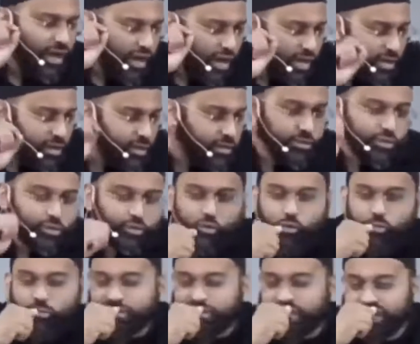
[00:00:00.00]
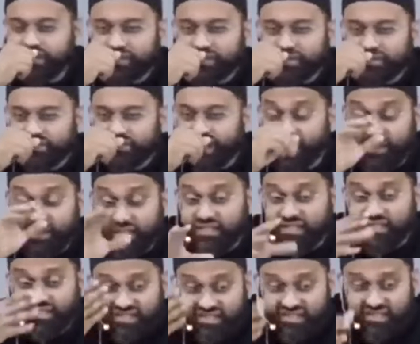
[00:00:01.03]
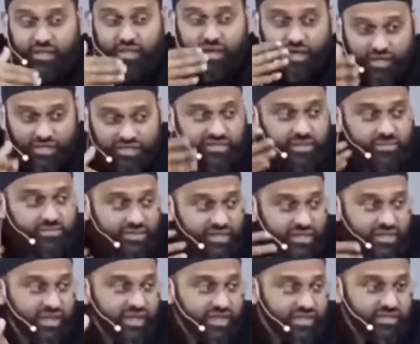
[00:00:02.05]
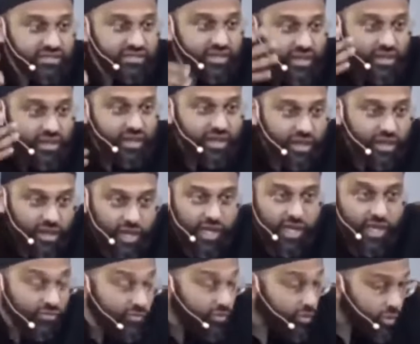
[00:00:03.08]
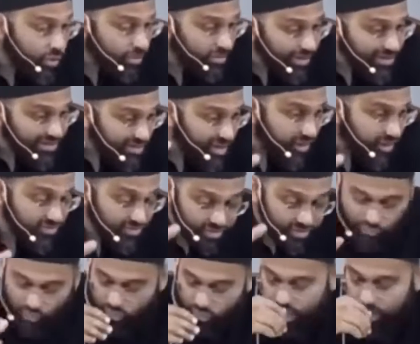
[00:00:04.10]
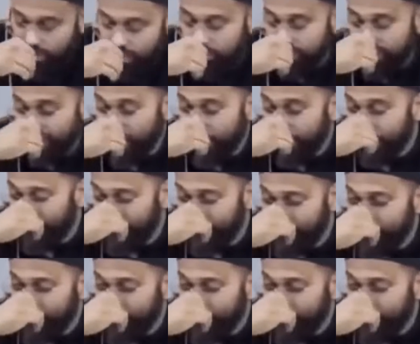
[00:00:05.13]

Another group says, and this is something that I have heard myself, some ulama say,